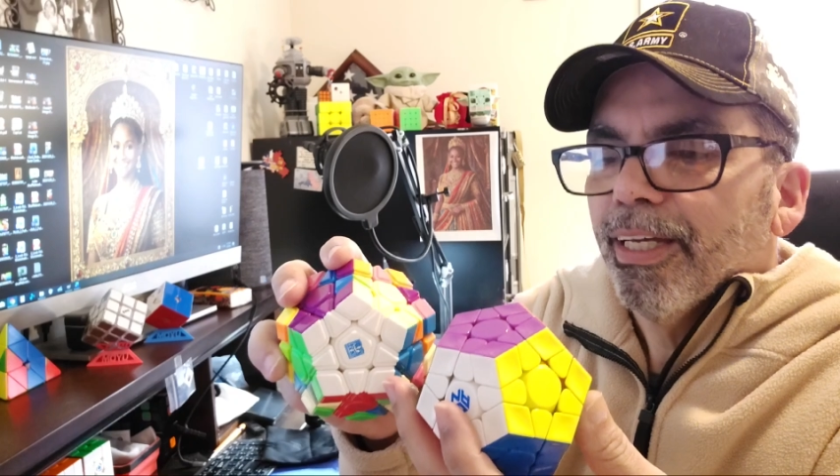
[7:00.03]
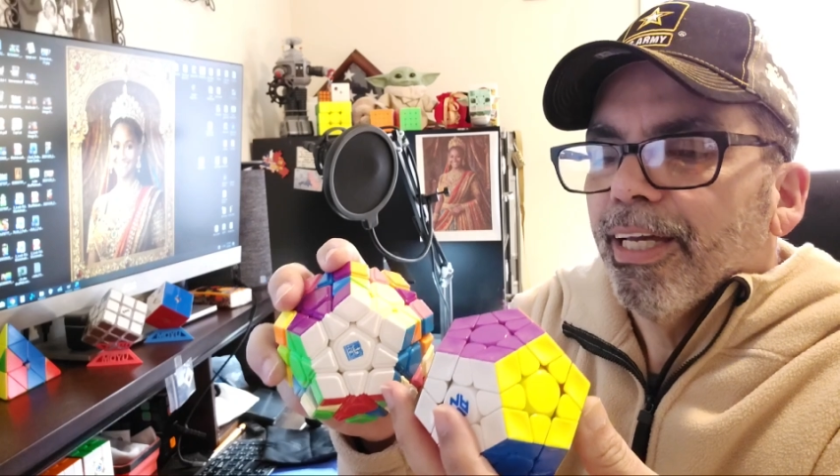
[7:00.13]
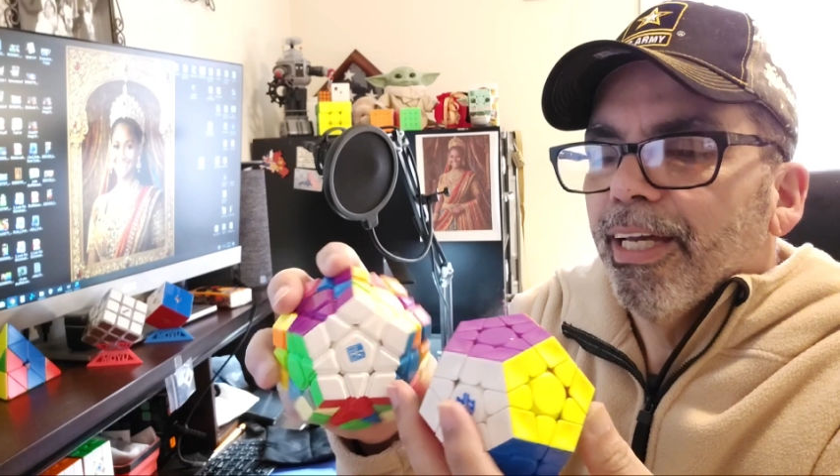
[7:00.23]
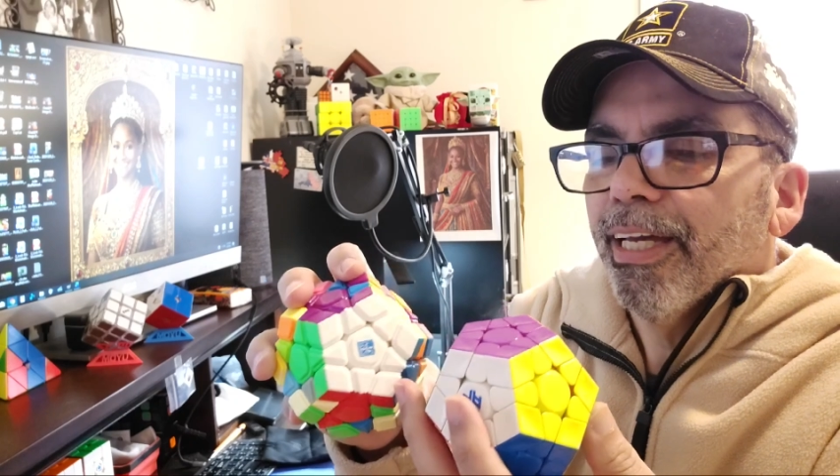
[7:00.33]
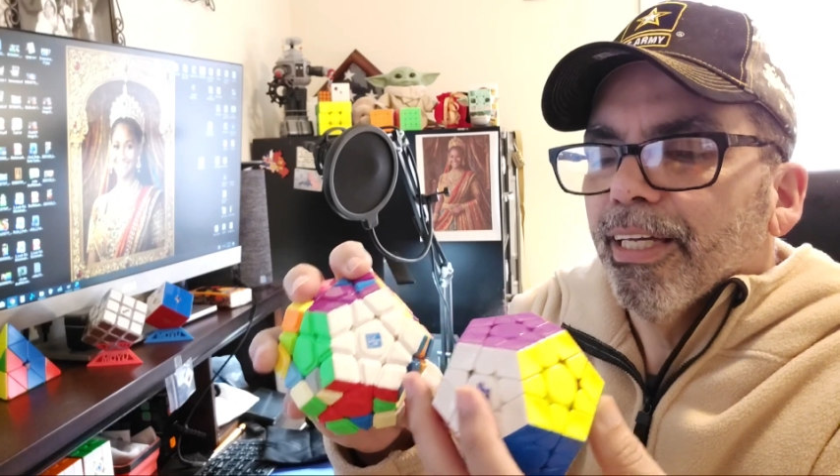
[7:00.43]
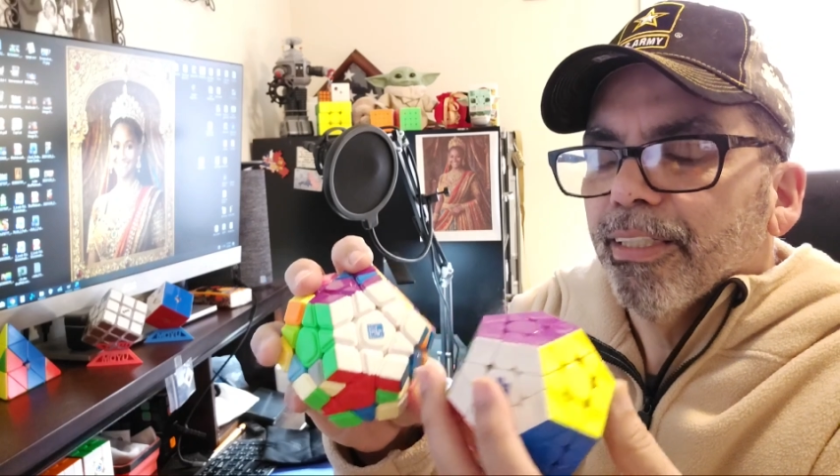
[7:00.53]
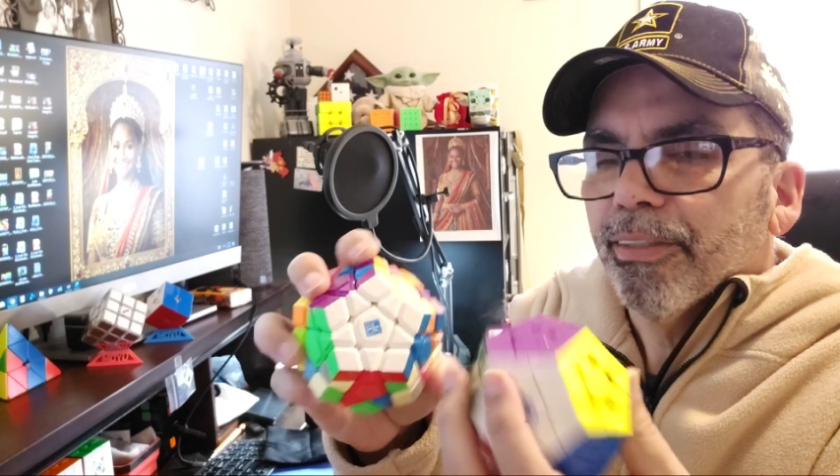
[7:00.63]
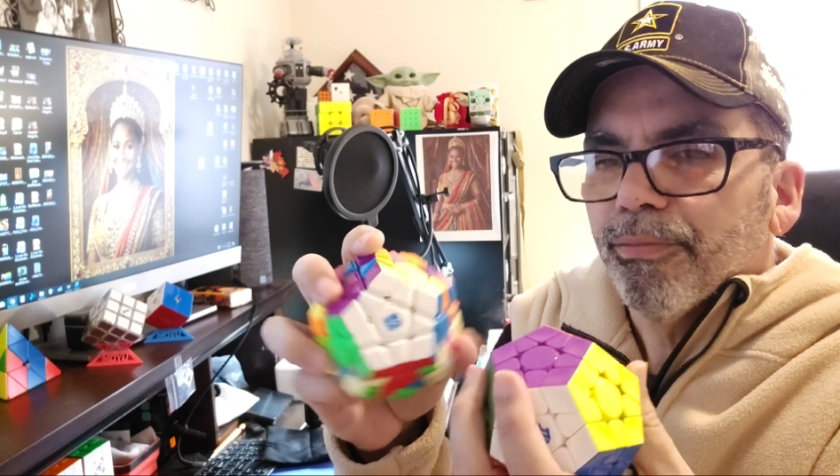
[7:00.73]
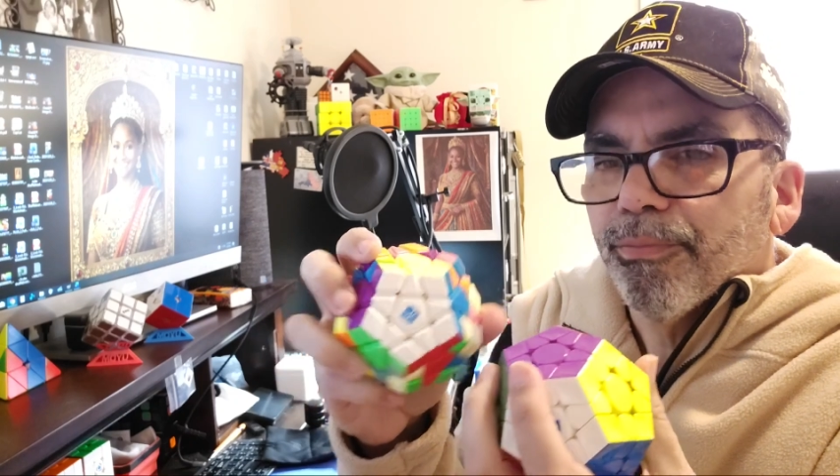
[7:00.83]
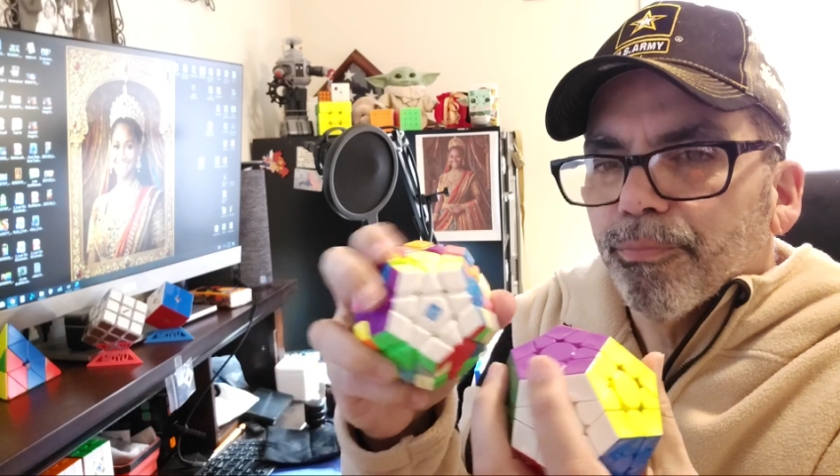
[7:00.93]
And
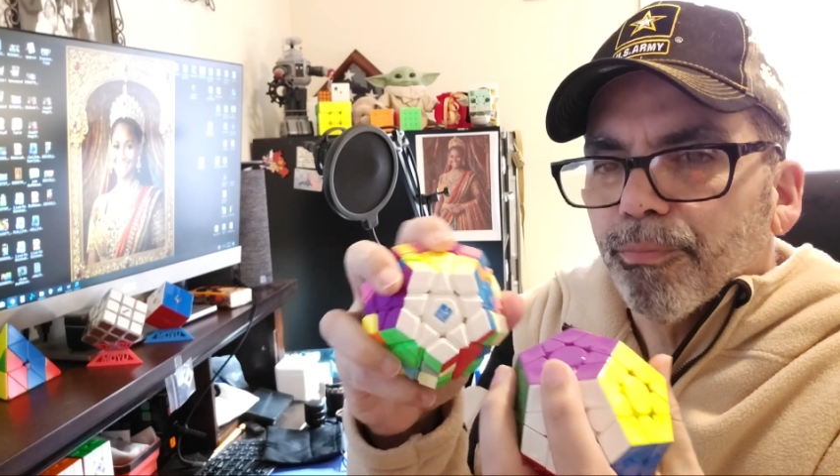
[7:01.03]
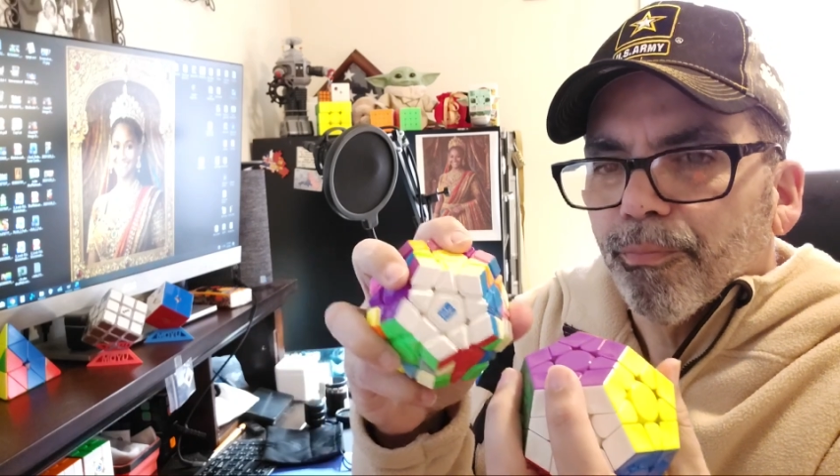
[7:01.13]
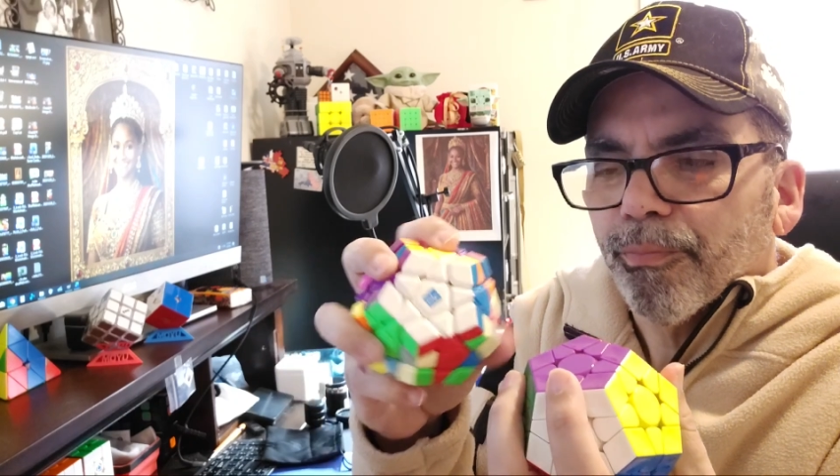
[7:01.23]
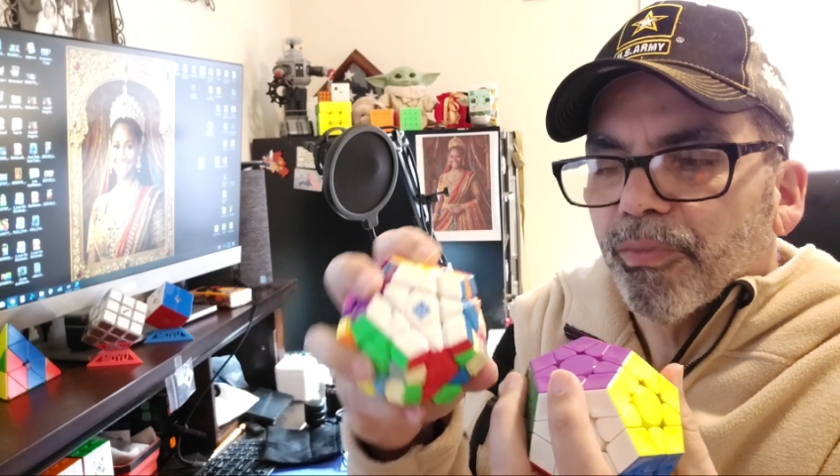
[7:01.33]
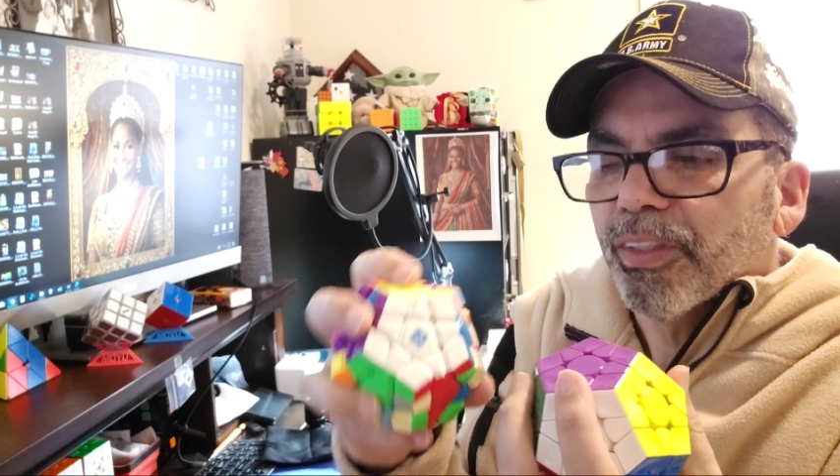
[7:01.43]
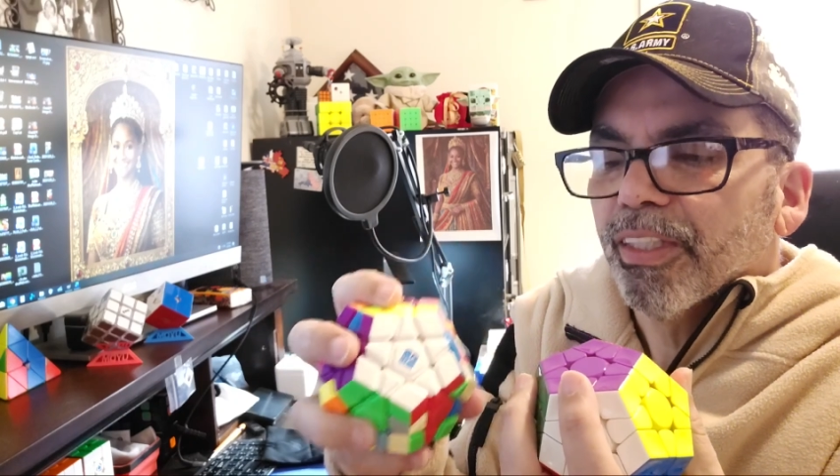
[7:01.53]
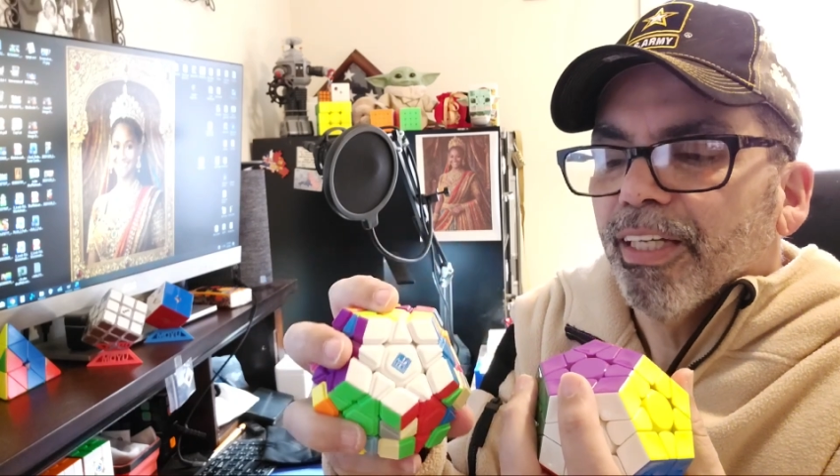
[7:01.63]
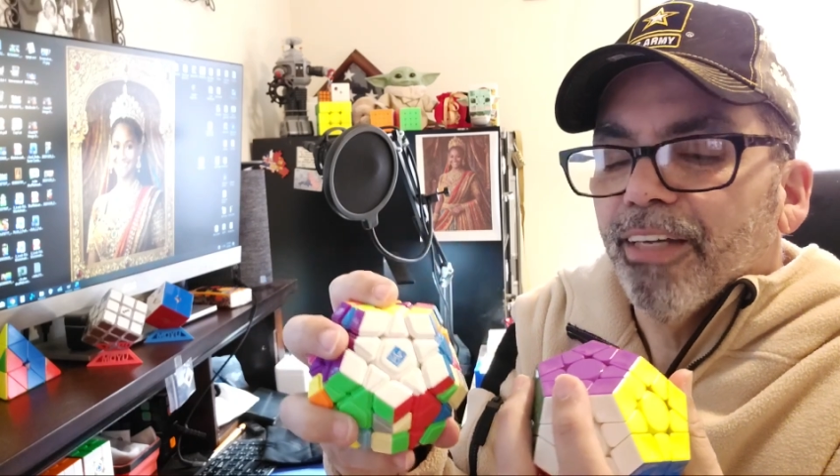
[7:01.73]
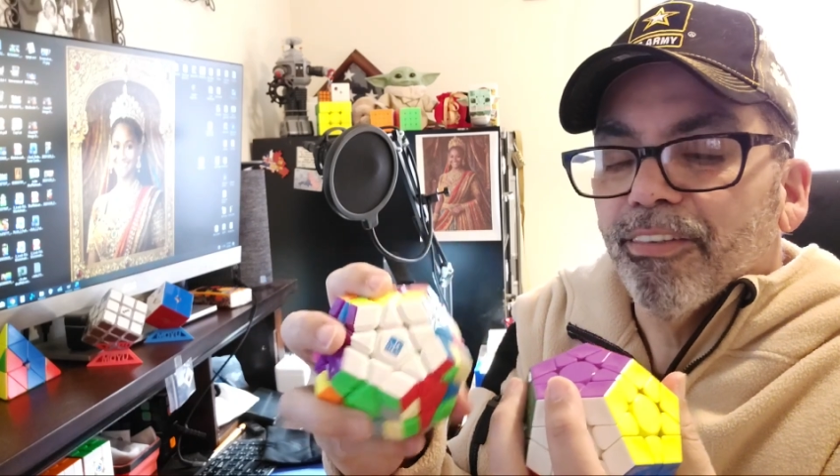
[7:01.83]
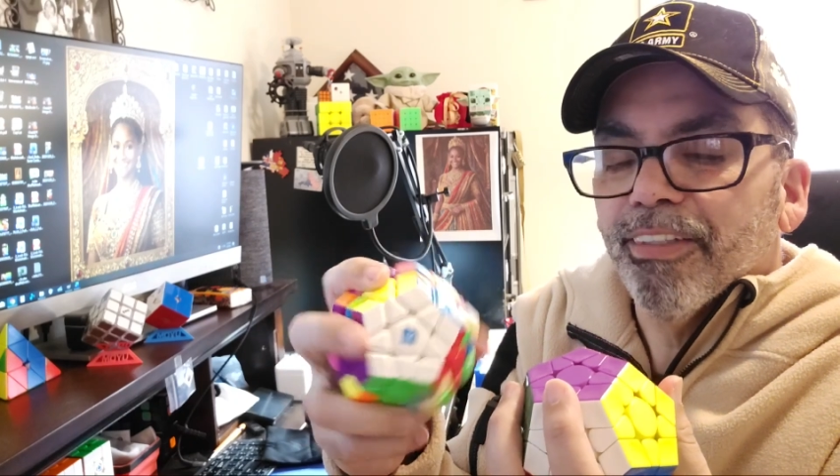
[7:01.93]
it's